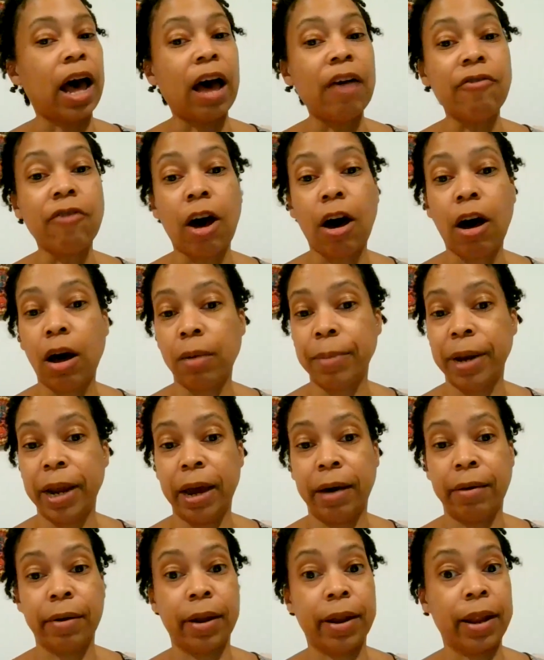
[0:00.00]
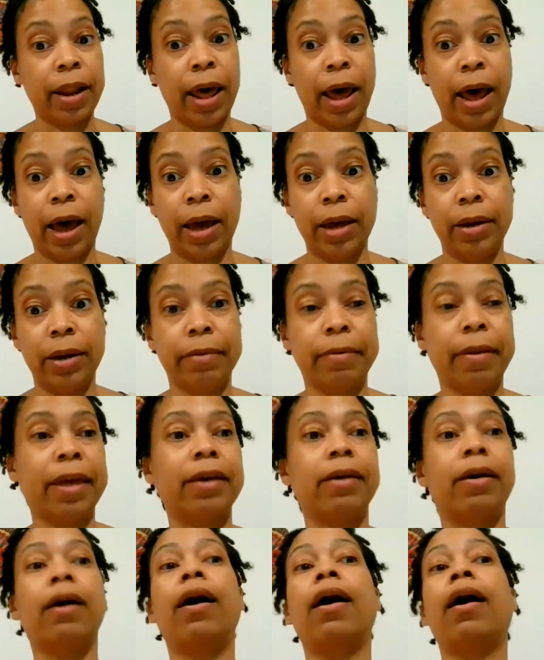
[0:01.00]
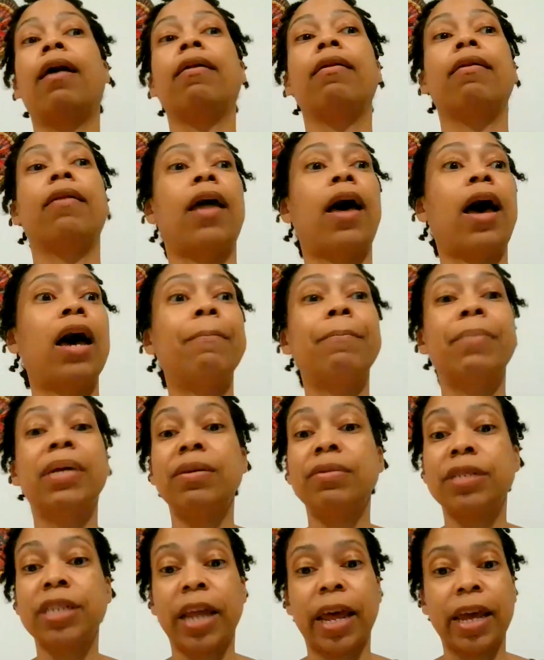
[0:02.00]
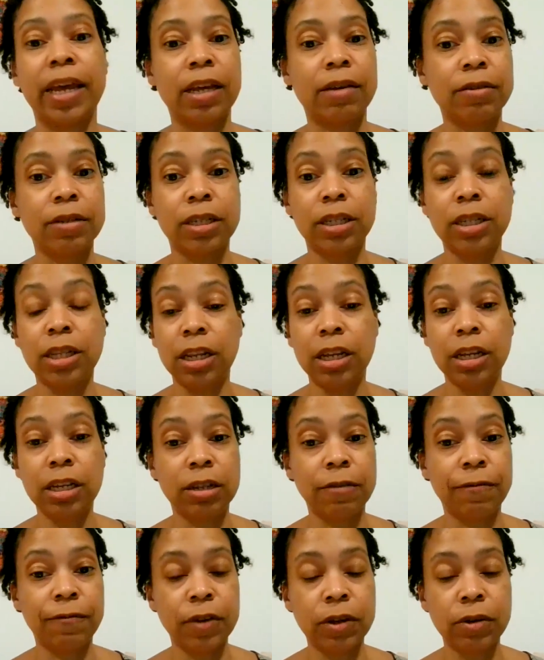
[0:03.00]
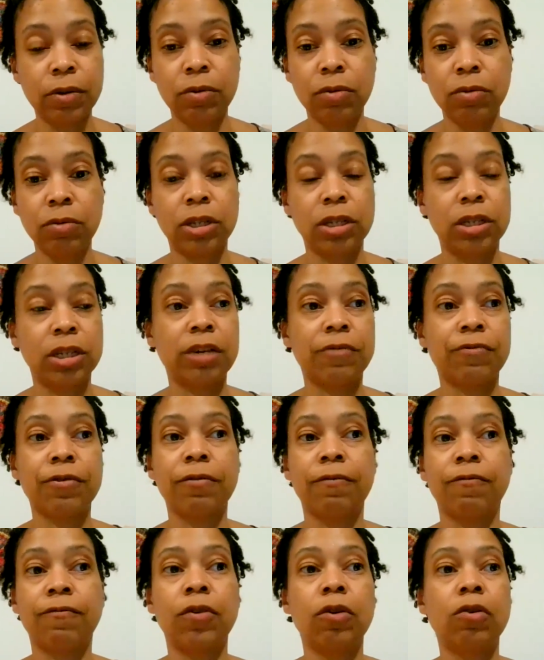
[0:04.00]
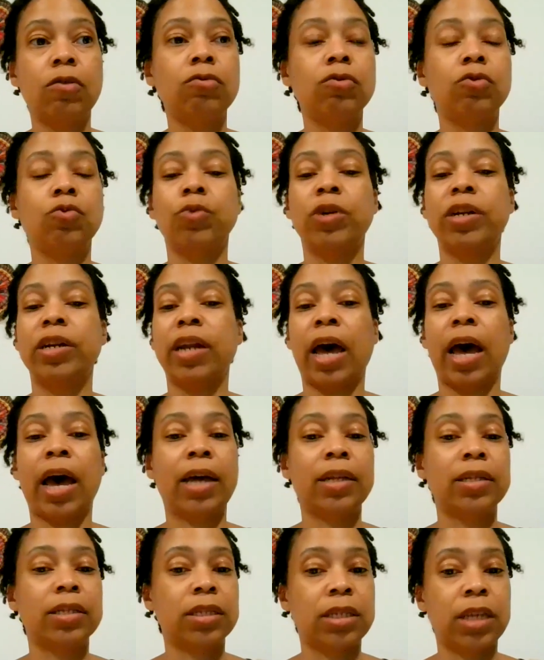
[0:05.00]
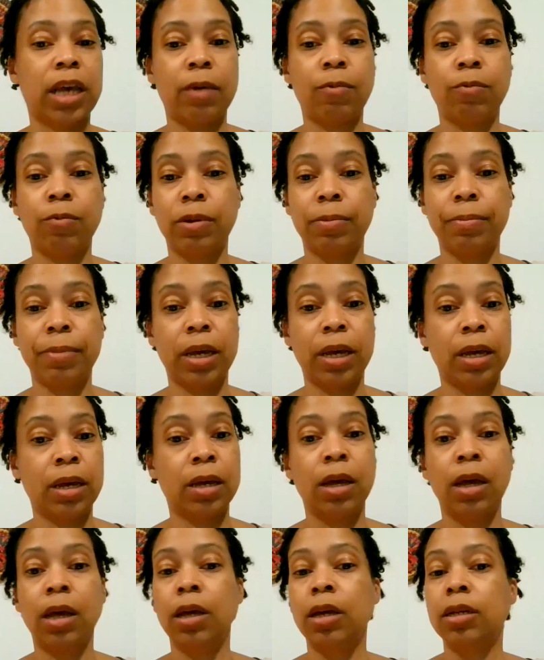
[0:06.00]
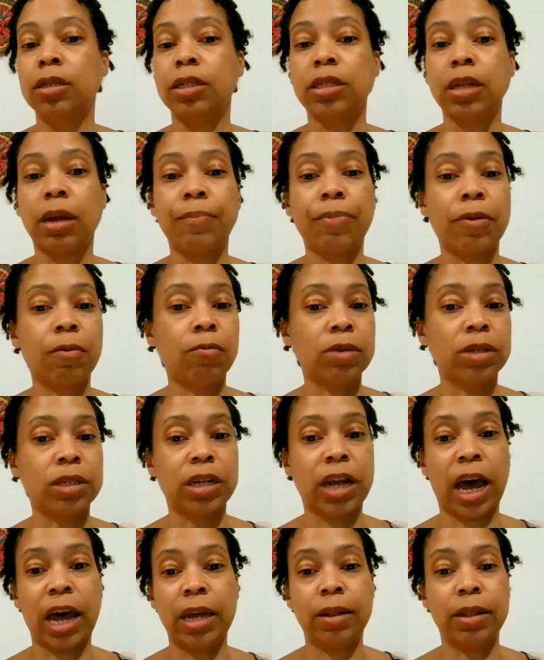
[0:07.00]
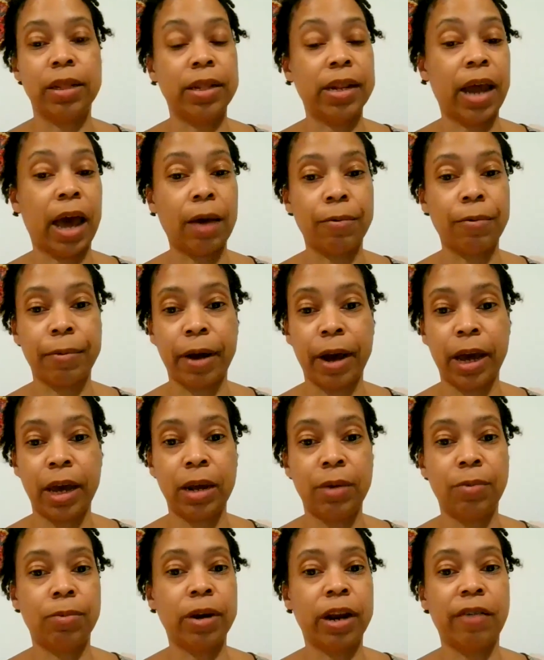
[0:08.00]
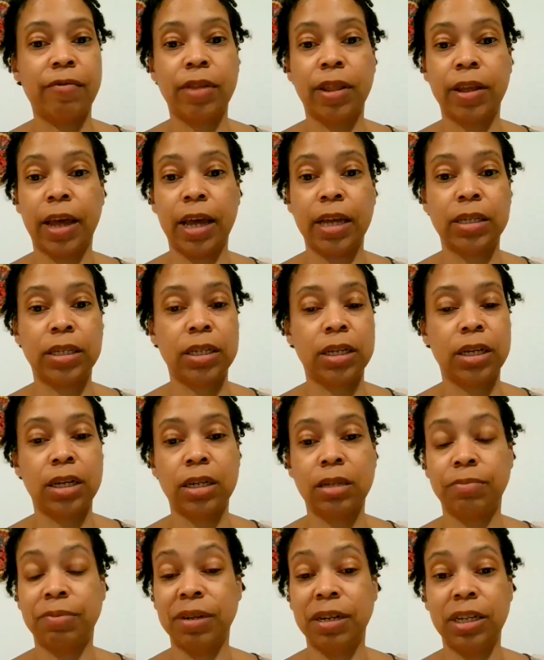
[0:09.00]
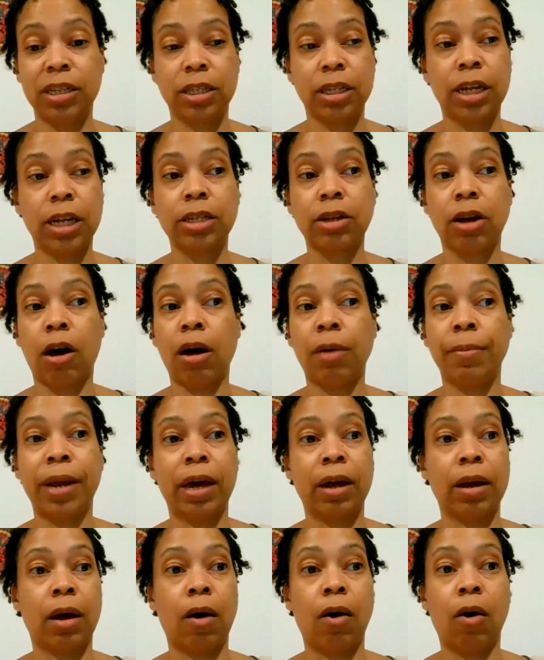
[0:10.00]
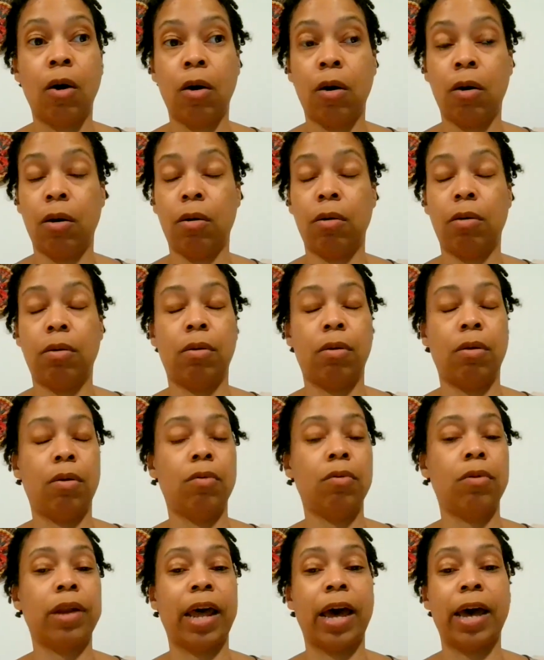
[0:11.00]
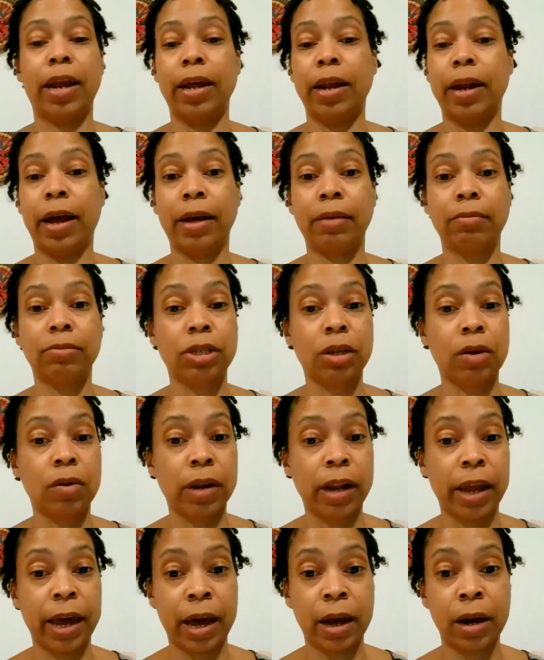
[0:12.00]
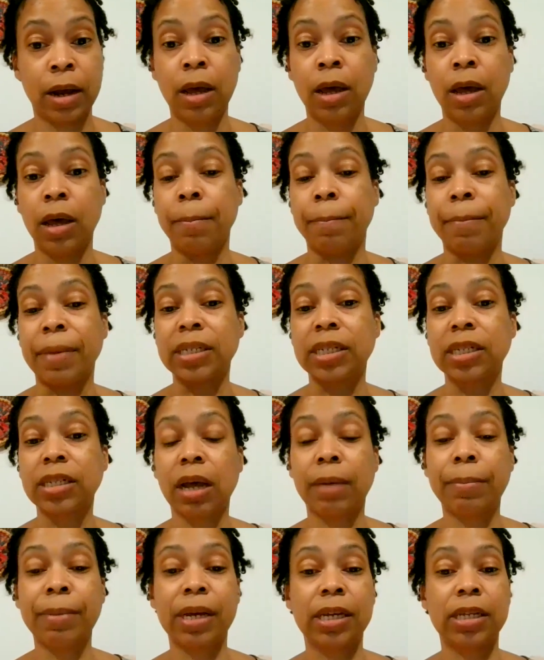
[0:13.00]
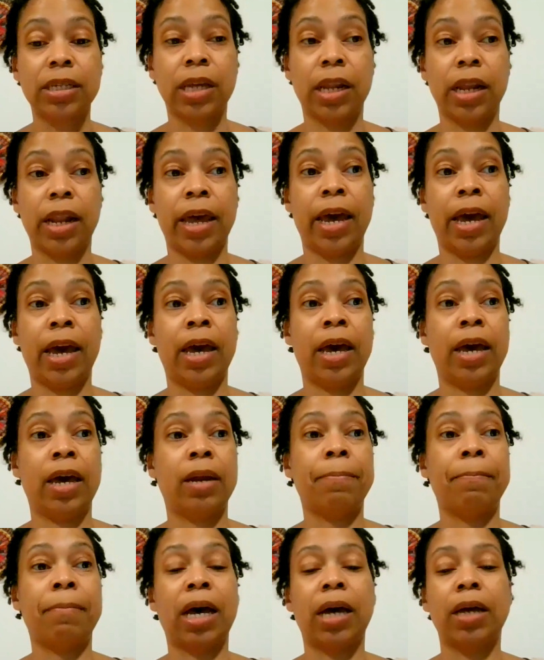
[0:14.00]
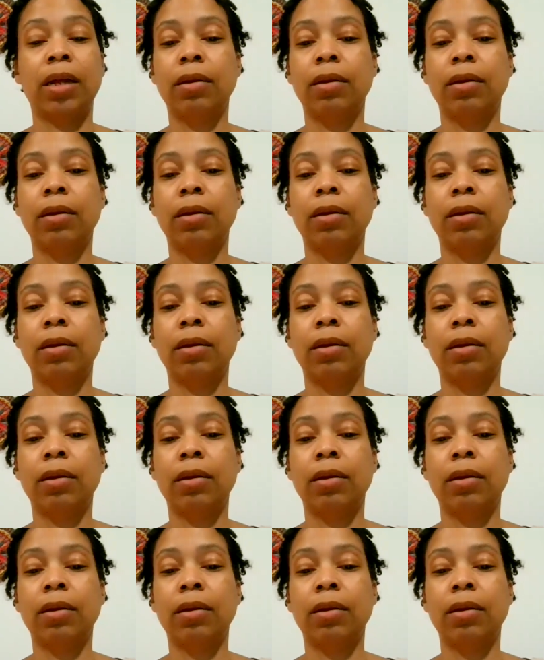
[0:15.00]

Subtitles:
I've calmed down a lot, like a lot, but it's like these foods, different foods would not set with me. Something was not right, whatever the case is, but it's calmed down a whole lot. And I'm so glad. My stomach is glad.